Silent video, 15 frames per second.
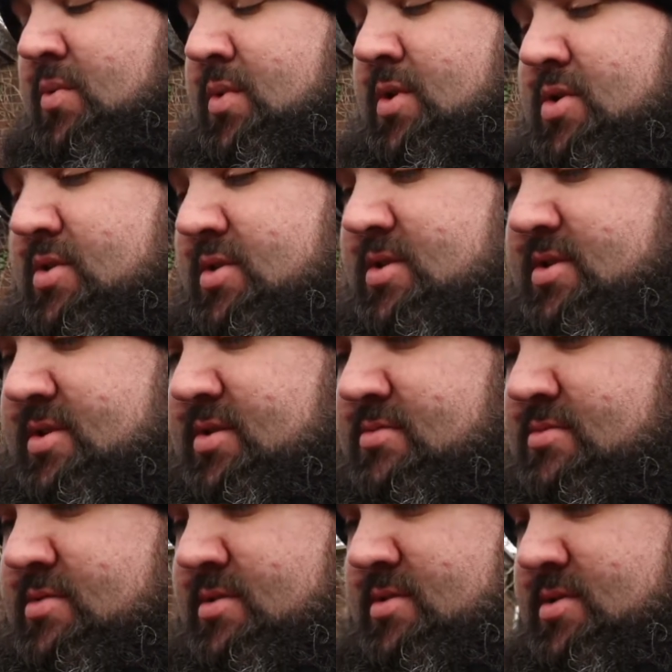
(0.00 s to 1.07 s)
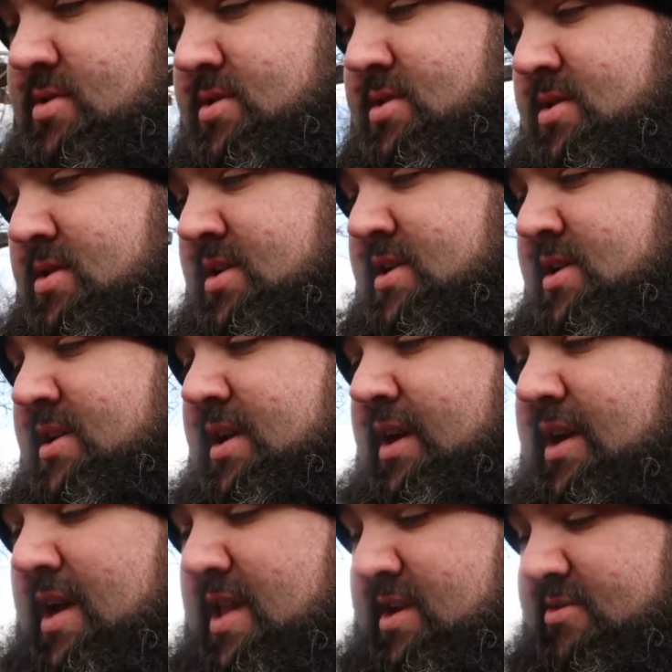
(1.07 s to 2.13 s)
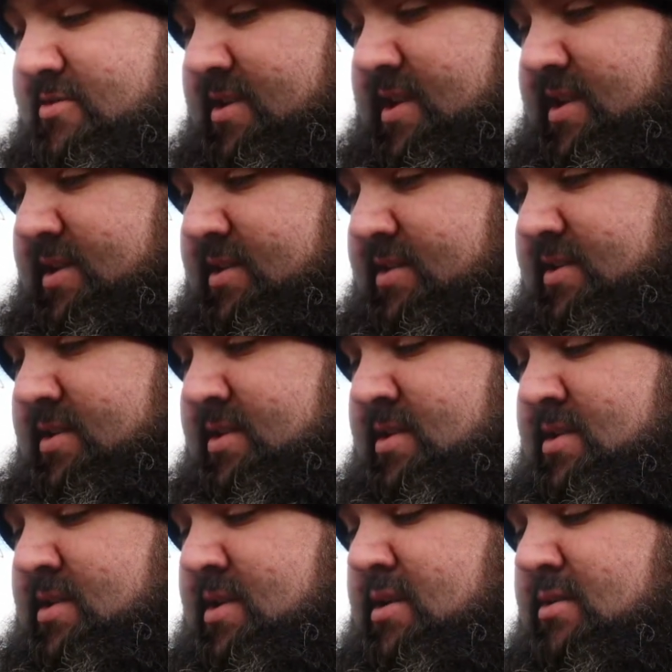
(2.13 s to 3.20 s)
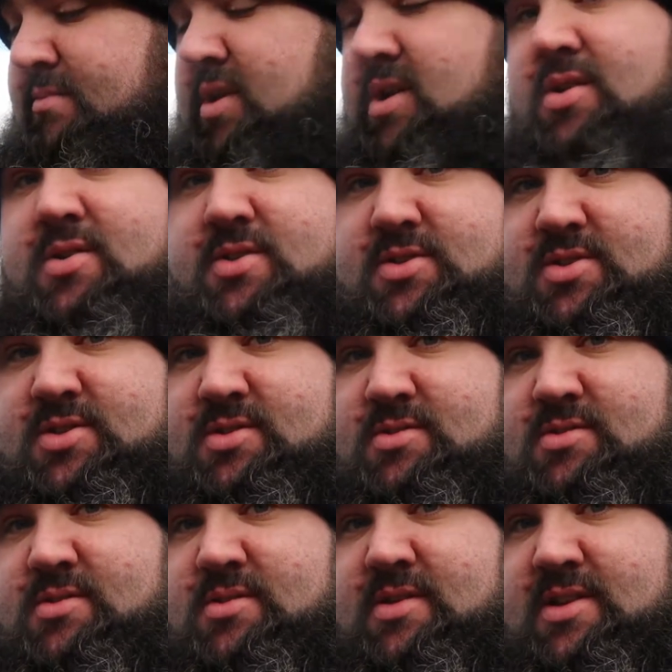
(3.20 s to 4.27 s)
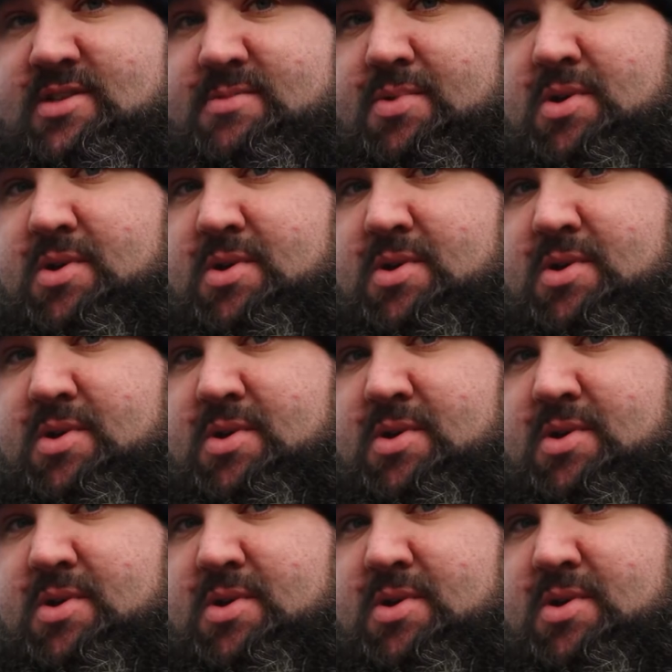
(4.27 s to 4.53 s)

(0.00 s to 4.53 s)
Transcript: We're gonna do a Klink raid because there's a